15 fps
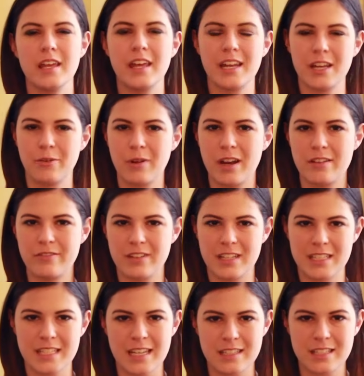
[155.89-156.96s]
getting rid of an
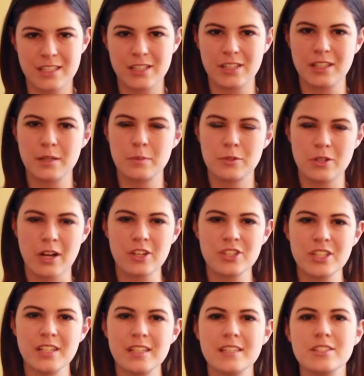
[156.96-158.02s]
intestinal
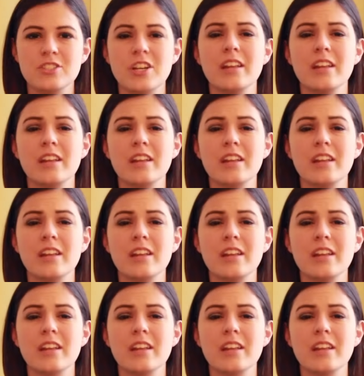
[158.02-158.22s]
obstruction is